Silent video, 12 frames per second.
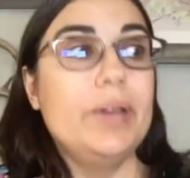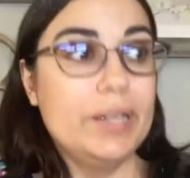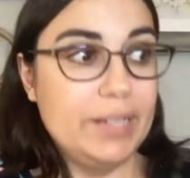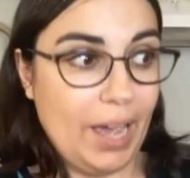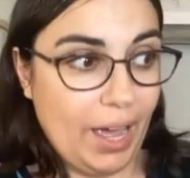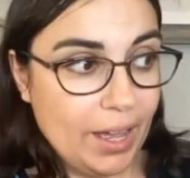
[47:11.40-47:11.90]
Okay.
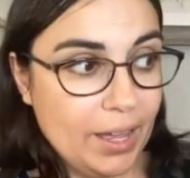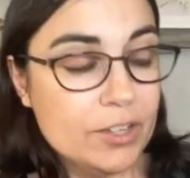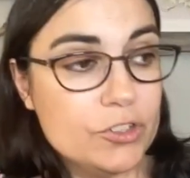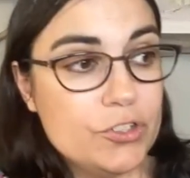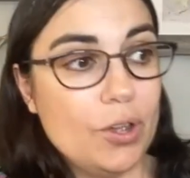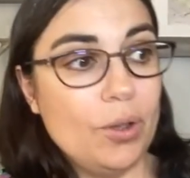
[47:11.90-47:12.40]
Yeah.
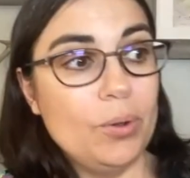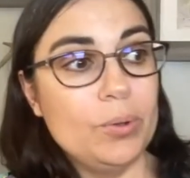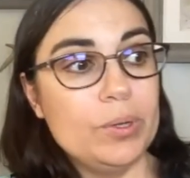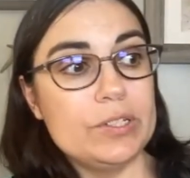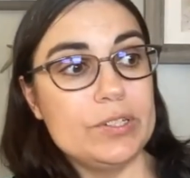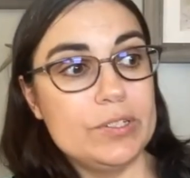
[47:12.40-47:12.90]
So
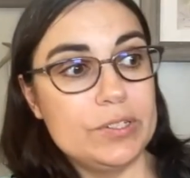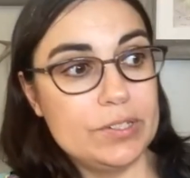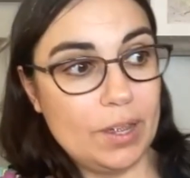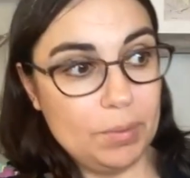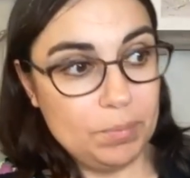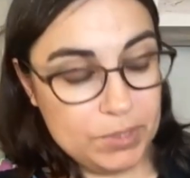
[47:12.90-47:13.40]

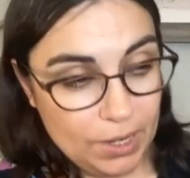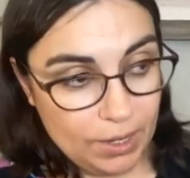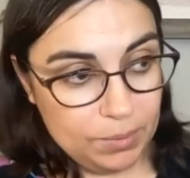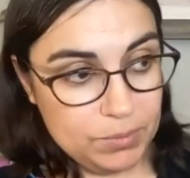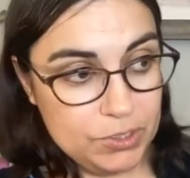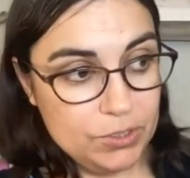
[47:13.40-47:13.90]

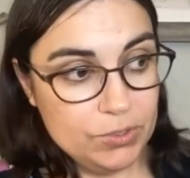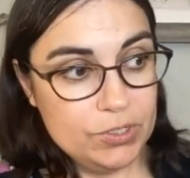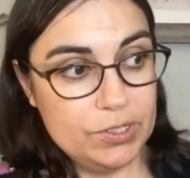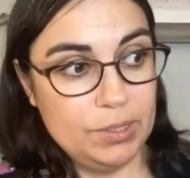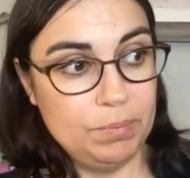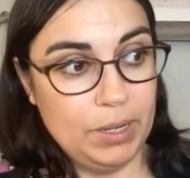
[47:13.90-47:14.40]
sometimes you'll
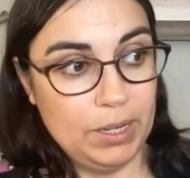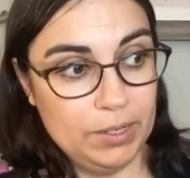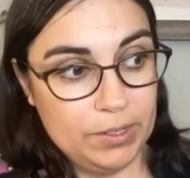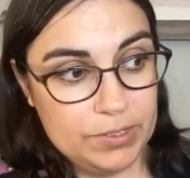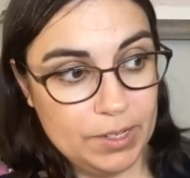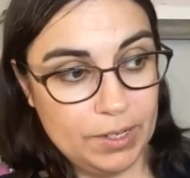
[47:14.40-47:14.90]
see
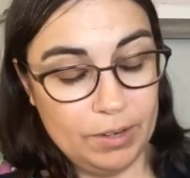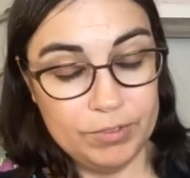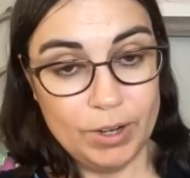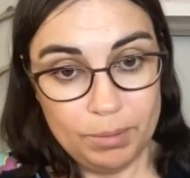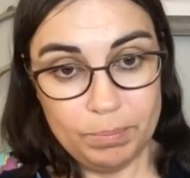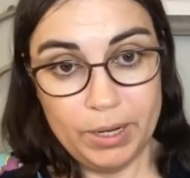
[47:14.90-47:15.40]
males that have
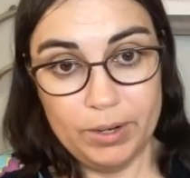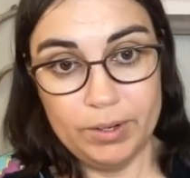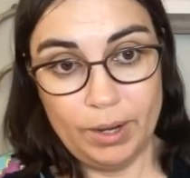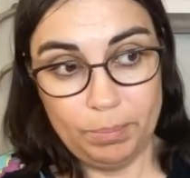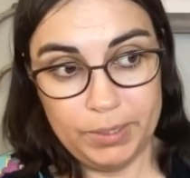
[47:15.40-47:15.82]
not paired up